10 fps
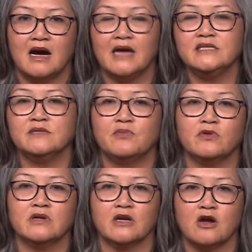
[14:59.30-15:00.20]
I
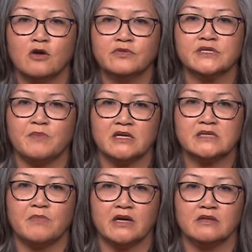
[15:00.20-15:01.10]
support a
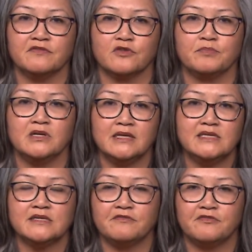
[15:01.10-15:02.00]
co-response model for police and